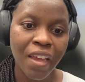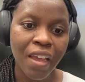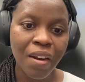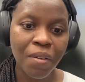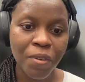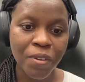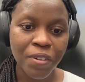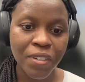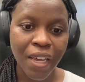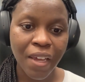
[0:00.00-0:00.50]

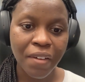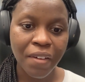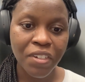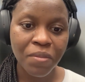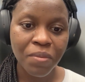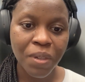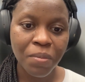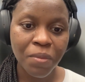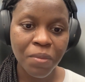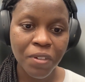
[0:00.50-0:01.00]
Animals have
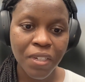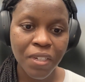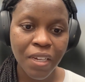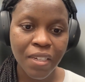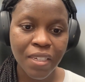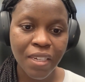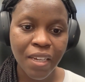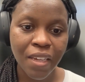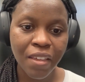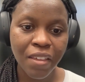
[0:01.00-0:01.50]
to be
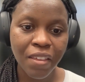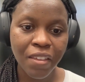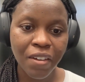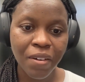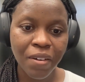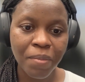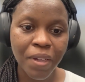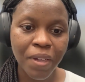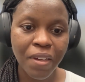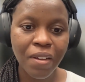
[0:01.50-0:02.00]

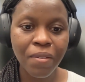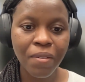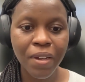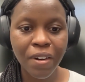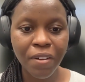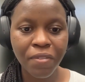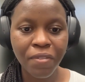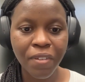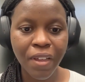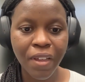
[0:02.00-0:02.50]
multicellular, but
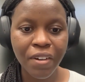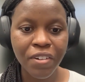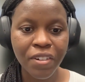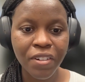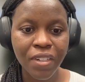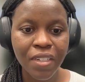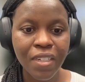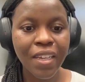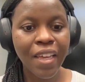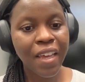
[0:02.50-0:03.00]

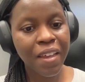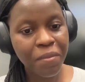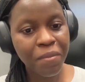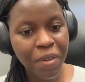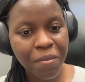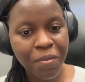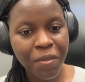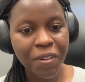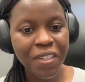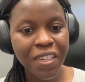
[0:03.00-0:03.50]
choanoflagellates can
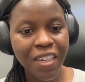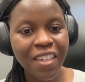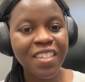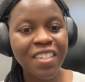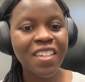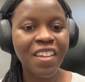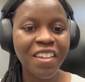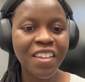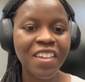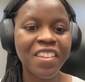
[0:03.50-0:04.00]
be
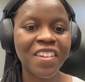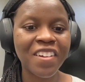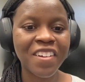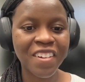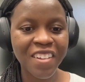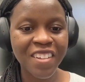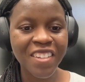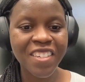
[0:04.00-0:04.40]
multicellular.